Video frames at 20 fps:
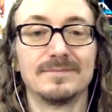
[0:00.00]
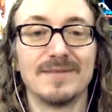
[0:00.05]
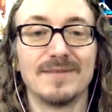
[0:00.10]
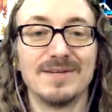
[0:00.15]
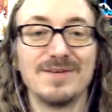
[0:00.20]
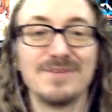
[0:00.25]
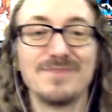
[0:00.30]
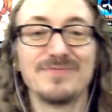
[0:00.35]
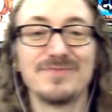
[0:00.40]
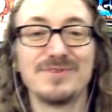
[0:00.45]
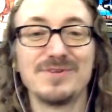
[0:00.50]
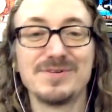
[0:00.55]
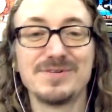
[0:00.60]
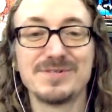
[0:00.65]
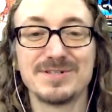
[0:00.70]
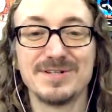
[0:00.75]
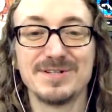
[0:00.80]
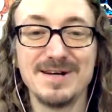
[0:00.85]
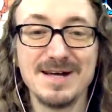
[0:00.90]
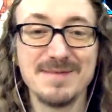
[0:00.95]
Hello,
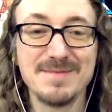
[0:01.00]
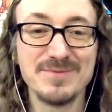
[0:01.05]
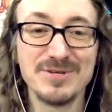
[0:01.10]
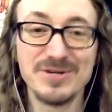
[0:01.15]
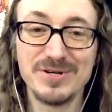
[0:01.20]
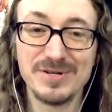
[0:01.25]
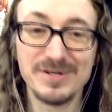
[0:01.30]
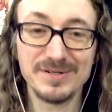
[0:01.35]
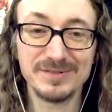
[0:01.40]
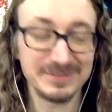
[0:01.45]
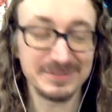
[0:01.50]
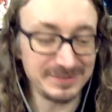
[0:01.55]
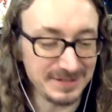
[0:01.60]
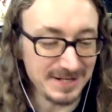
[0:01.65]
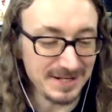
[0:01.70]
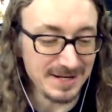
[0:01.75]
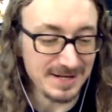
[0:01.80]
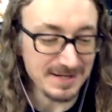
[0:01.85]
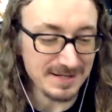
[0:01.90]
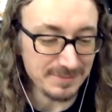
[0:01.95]
folks. I am here
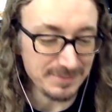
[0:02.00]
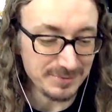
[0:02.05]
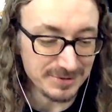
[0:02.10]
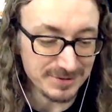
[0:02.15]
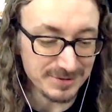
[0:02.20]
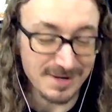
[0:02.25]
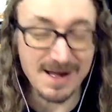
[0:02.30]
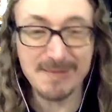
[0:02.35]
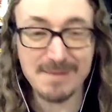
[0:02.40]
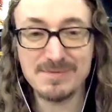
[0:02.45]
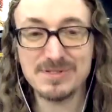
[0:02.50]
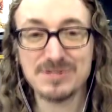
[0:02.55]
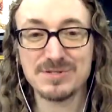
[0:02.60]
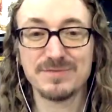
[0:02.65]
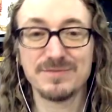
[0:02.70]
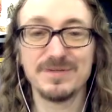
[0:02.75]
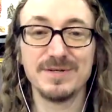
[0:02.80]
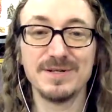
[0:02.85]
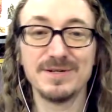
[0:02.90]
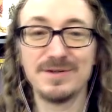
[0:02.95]
today with
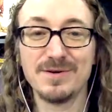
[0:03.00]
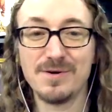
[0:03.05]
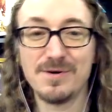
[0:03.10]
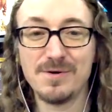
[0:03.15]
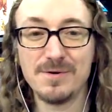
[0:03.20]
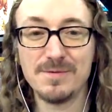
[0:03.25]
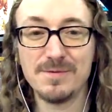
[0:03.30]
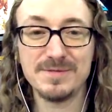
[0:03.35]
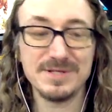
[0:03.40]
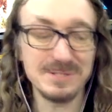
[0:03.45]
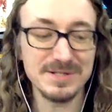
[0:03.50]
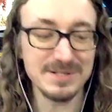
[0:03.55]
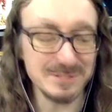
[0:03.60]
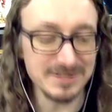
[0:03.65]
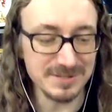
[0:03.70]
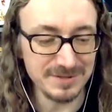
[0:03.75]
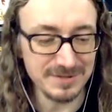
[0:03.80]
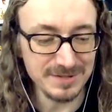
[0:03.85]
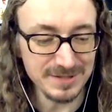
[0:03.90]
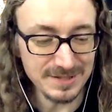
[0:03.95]
Thomas Finholm. He
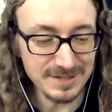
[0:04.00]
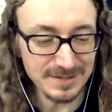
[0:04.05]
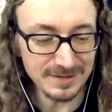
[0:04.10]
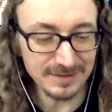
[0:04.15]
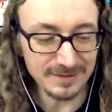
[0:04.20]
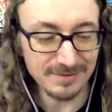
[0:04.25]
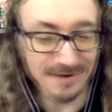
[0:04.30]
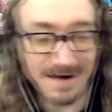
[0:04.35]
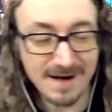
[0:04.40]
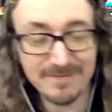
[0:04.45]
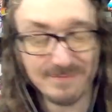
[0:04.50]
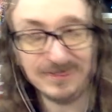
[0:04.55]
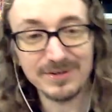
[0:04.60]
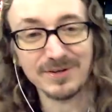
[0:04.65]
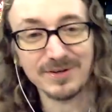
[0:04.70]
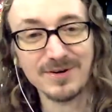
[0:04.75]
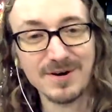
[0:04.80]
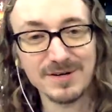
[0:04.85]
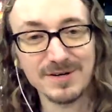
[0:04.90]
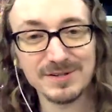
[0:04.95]
is the
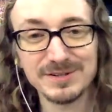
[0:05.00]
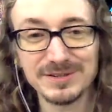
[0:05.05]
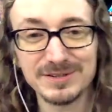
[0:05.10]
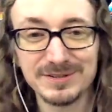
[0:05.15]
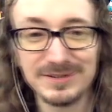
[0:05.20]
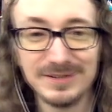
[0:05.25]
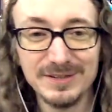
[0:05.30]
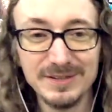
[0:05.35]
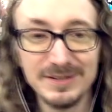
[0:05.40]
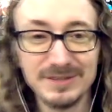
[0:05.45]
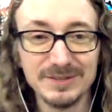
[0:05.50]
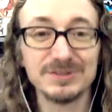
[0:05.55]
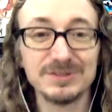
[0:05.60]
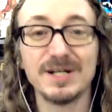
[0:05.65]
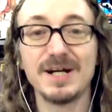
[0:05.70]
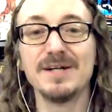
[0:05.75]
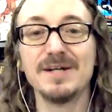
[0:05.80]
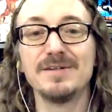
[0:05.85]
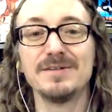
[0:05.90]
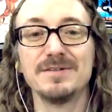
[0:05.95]
graphic artist and
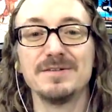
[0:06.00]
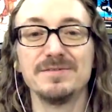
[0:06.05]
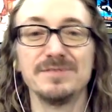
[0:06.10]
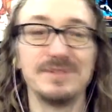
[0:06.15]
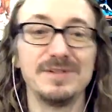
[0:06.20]
designer of